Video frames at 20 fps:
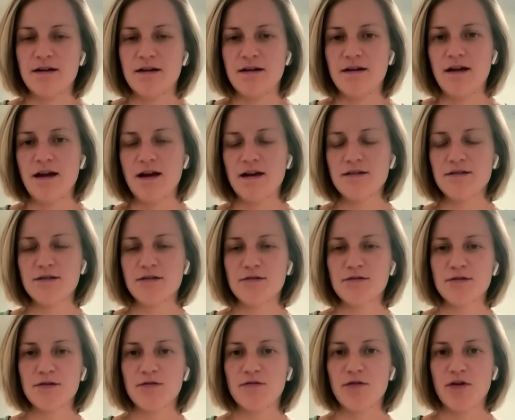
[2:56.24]
Yeah, so,
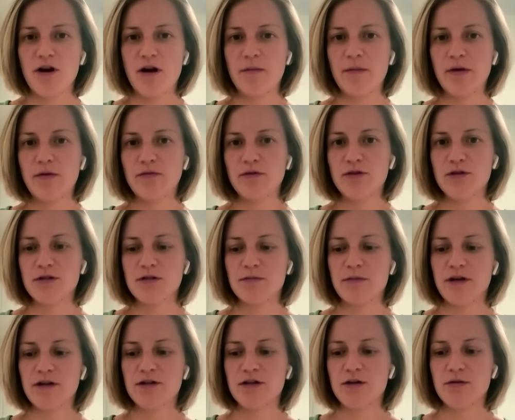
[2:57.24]
so far, I mean, we just
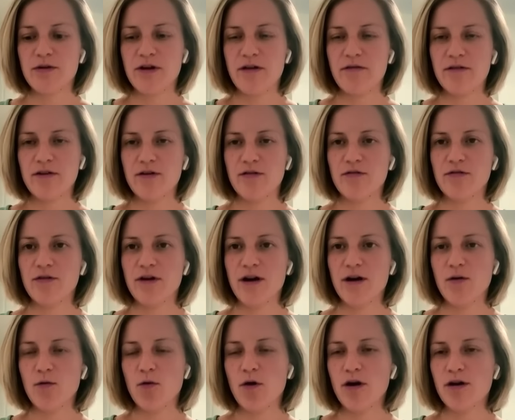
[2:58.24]
make sure we have enough
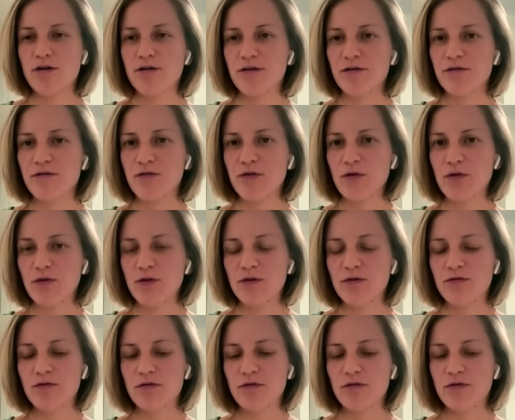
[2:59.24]
uh, water and food